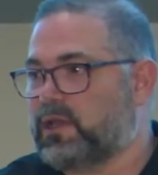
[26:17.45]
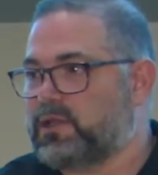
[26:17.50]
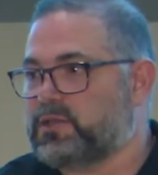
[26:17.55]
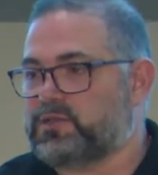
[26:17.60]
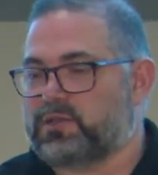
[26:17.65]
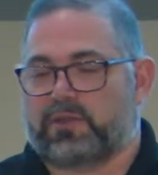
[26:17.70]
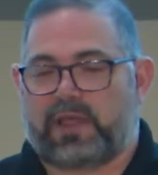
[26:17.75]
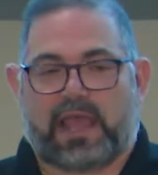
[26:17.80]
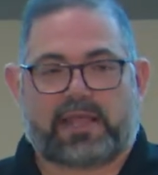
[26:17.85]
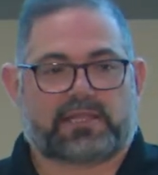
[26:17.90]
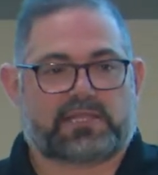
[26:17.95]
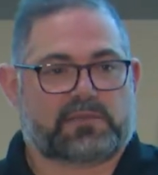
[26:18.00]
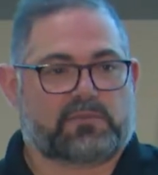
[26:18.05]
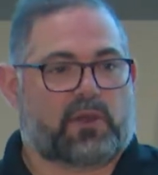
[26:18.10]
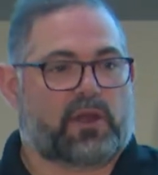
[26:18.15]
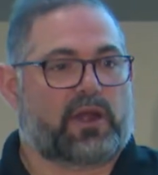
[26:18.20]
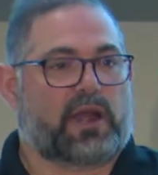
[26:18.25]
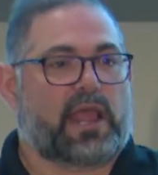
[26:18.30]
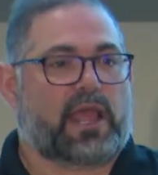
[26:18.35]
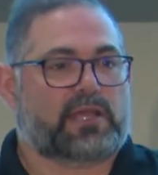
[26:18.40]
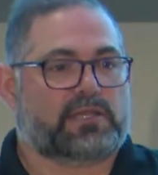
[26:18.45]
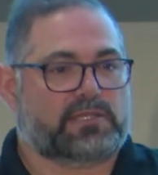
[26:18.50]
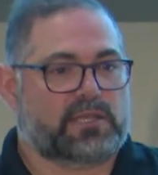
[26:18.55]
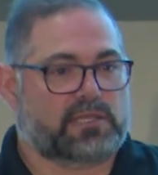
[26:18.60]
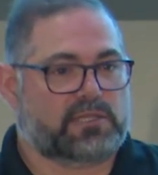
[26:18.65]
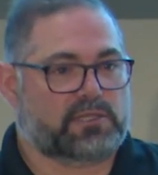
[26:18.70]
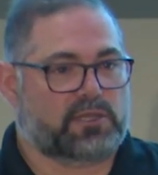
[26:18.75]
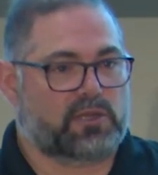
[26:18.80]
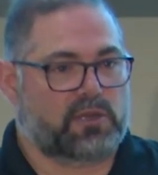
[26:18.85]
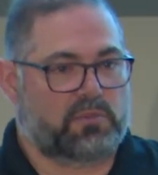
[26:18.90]
So that smart
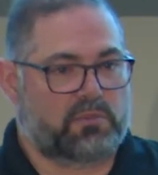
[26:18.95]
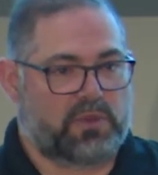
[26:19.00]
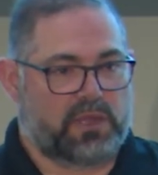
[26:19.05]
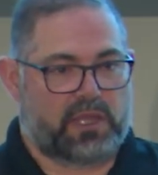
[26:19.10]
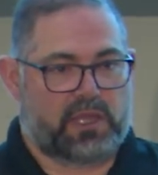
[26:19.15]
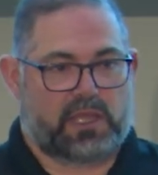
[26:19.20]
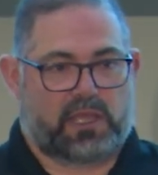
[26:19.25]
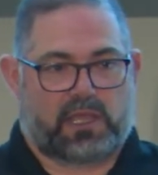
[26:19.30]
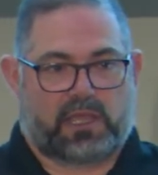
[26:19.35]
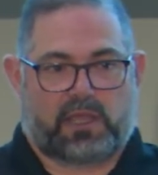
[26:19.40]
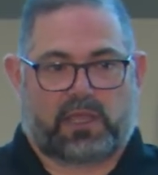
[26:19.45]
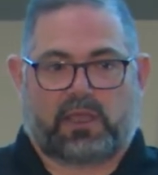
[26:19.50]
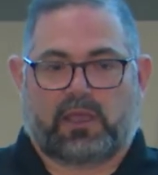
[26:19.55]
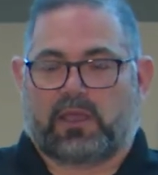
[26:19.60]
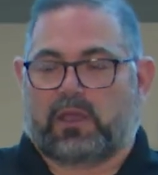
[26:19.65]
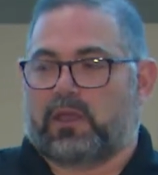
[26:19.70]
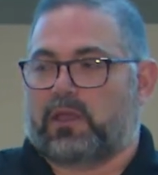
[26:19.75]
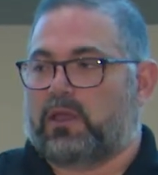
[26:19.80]
access could be